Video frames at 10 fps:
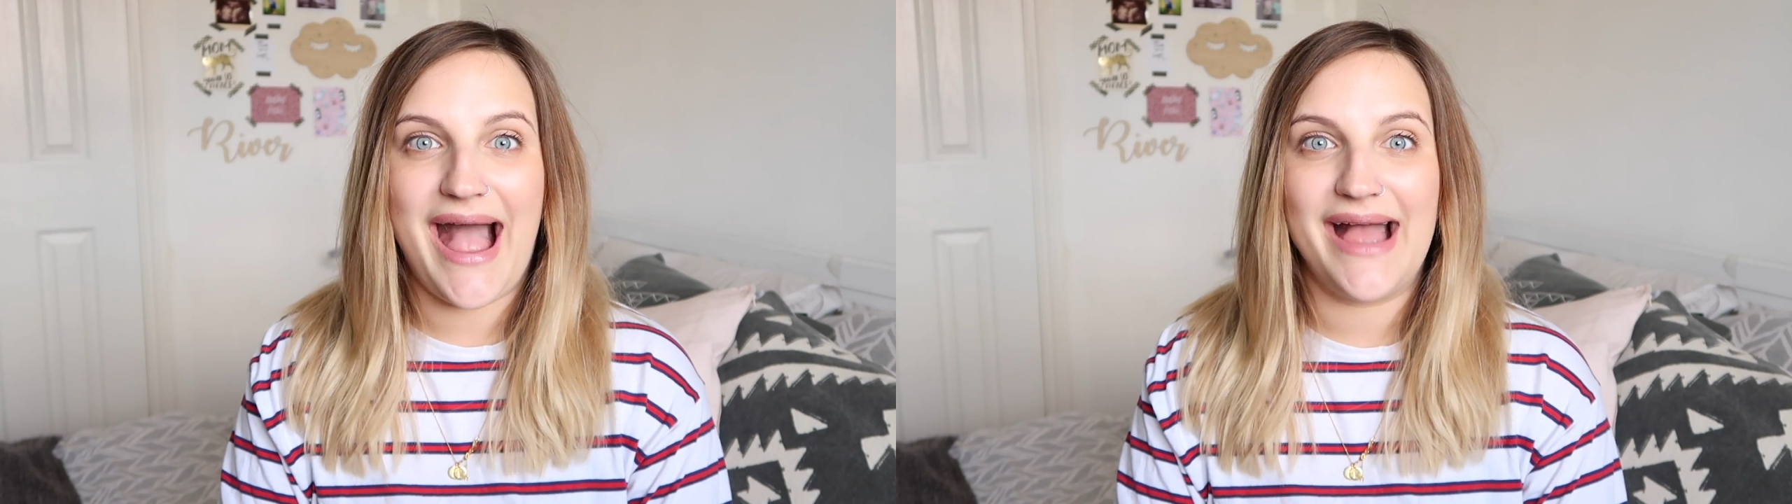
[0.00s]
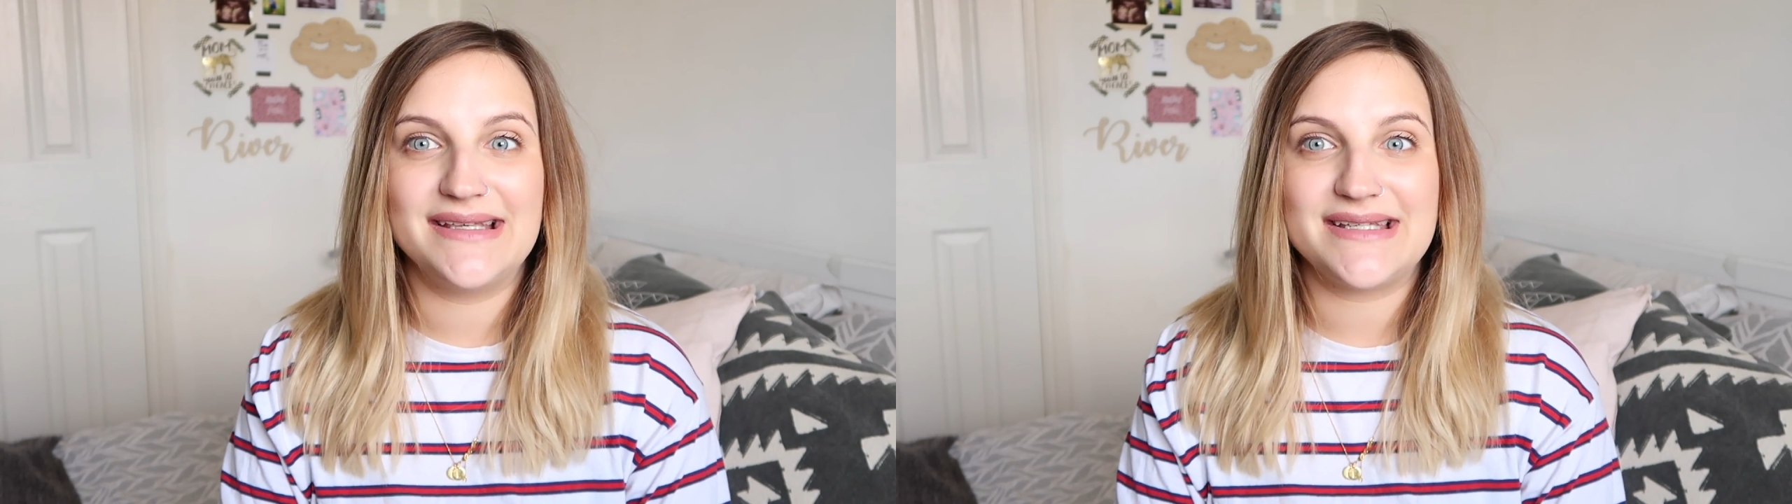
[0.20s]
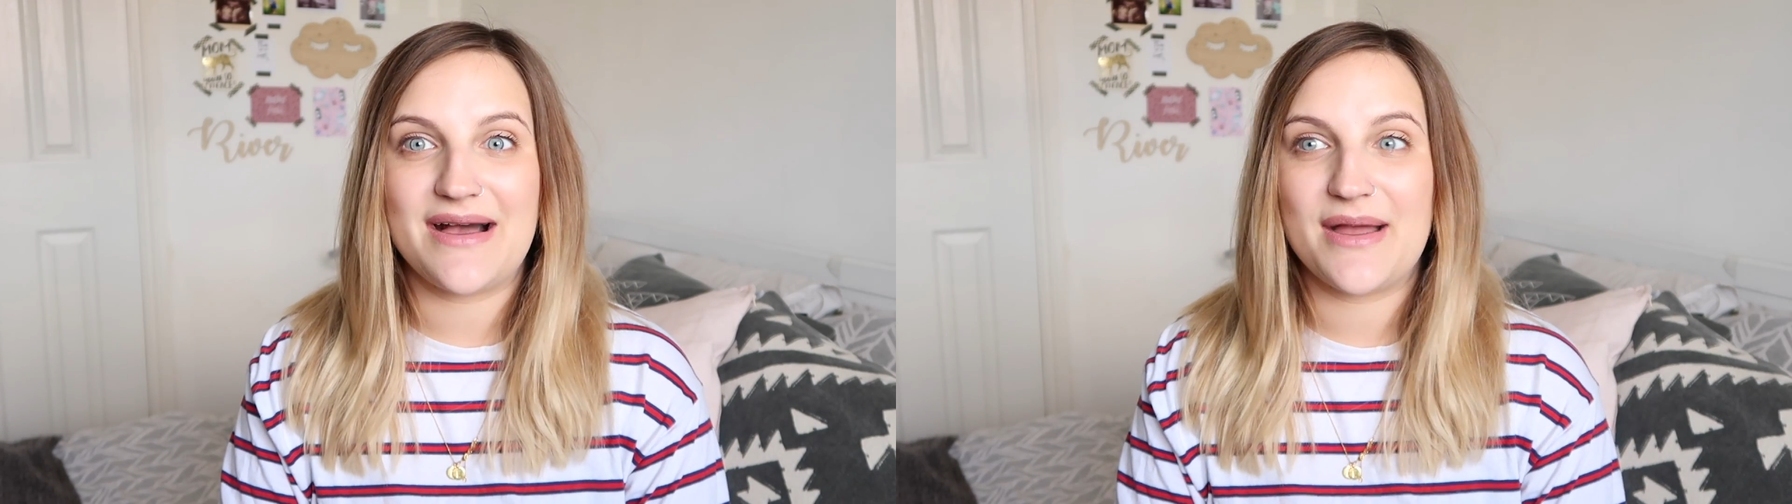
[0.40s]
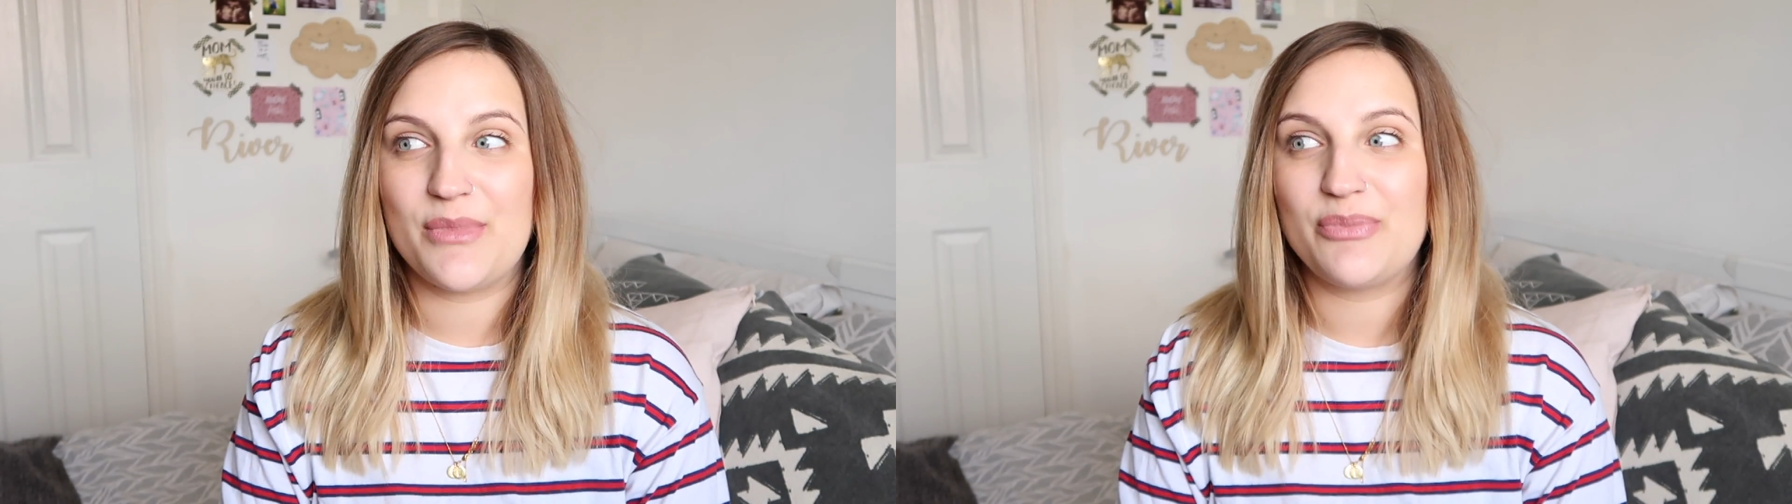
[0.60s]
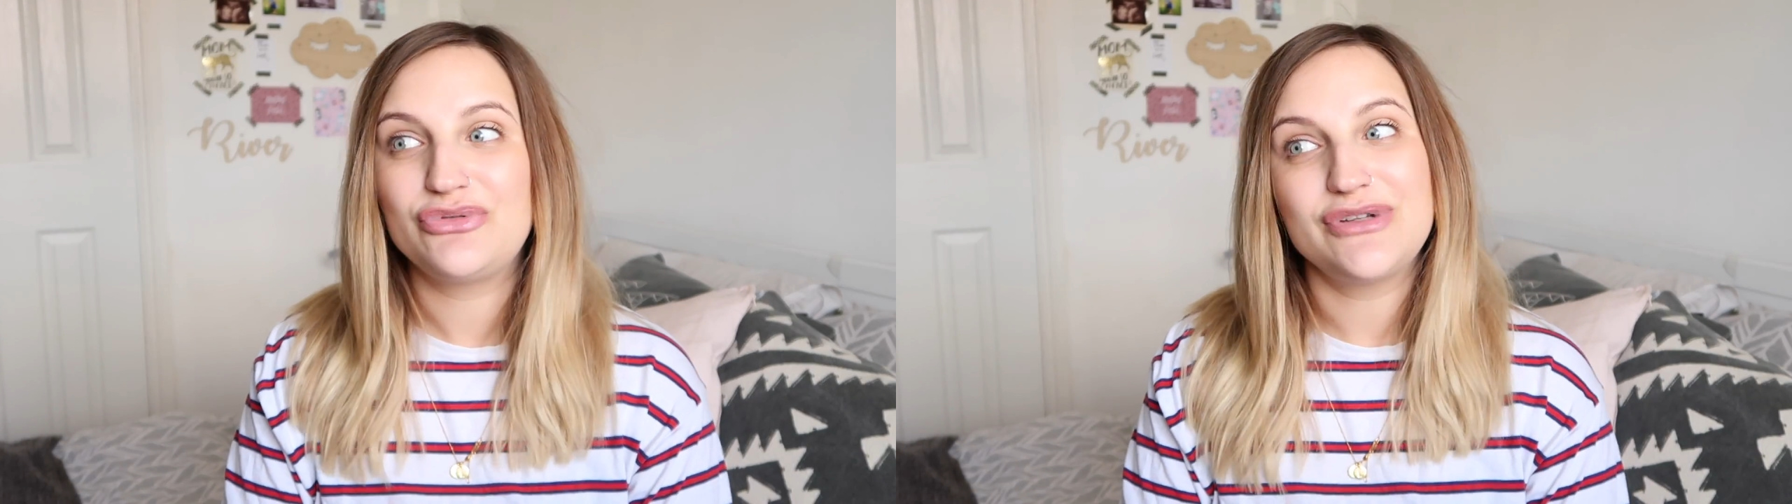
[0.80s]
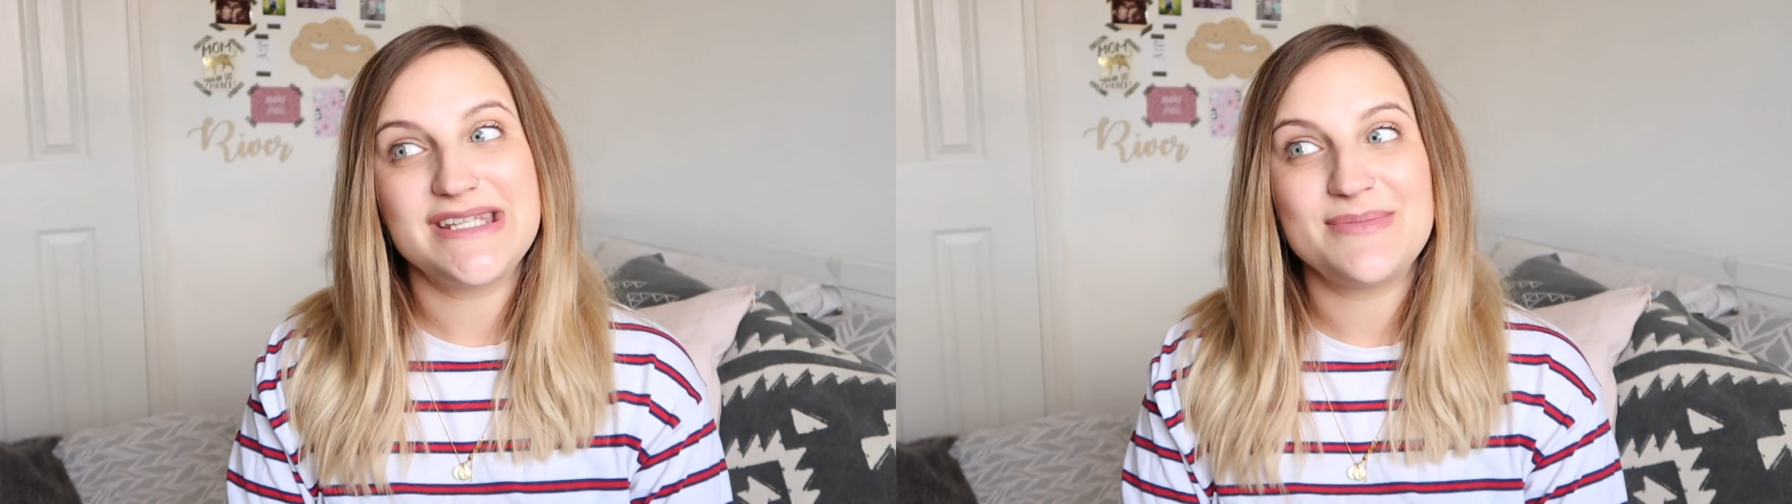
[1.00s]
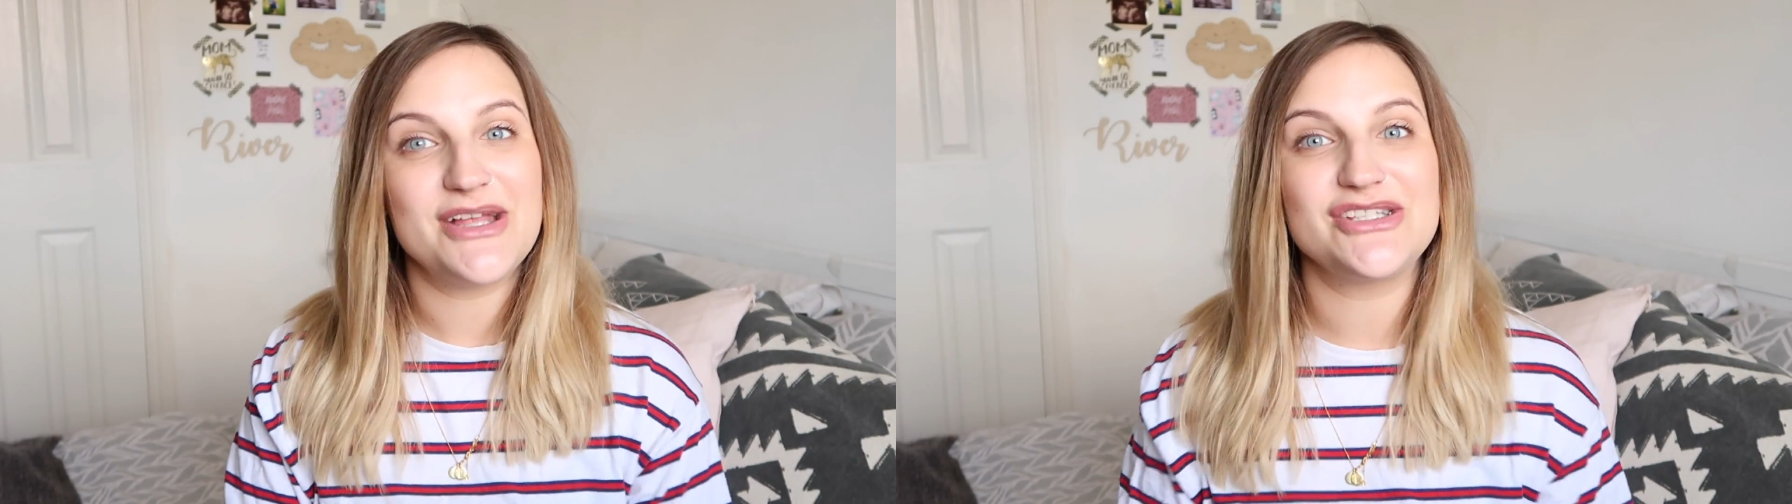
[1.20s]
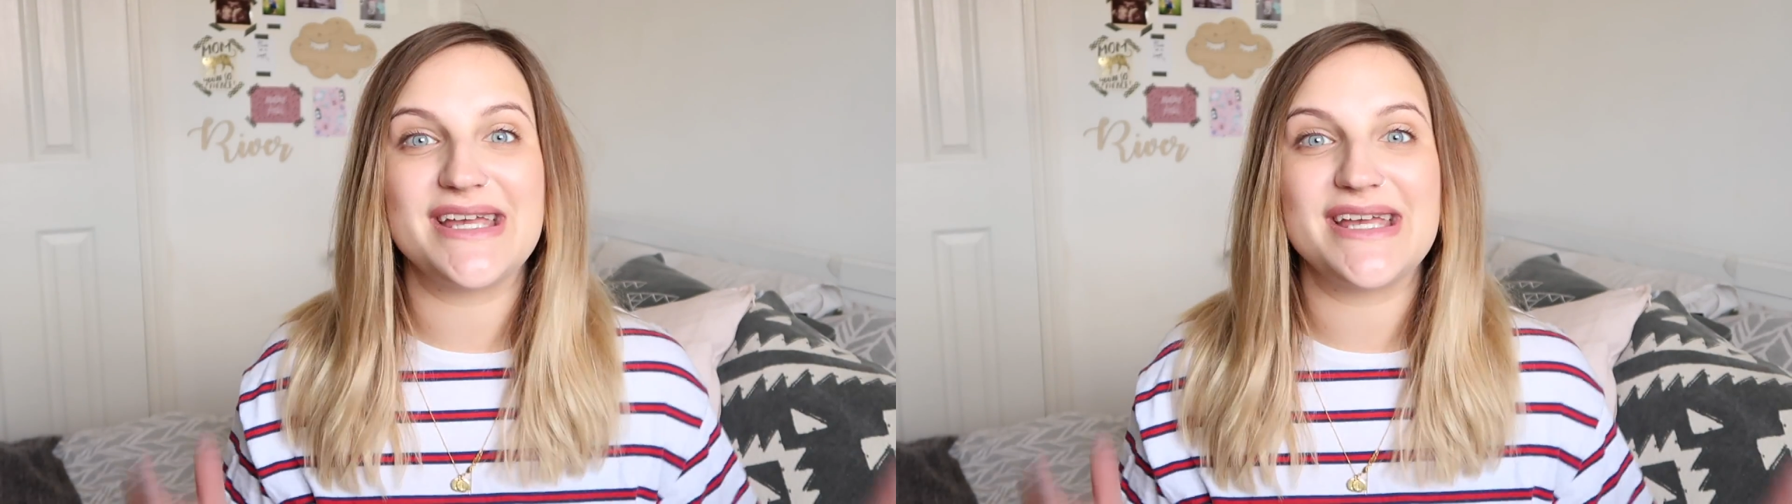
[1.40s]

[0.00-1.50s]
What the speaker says: and I'm pretty much